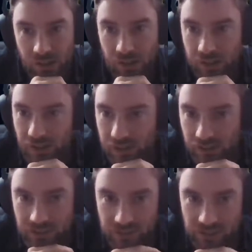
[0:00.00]
Okay,
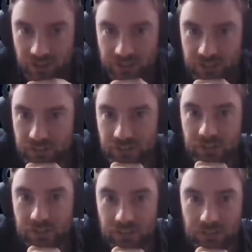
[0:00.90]
so let's see how this
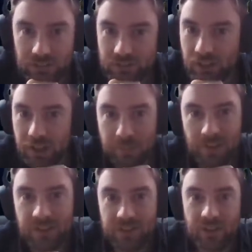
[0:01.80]
deck
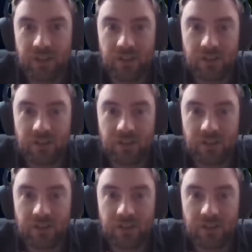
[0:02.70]
plays out.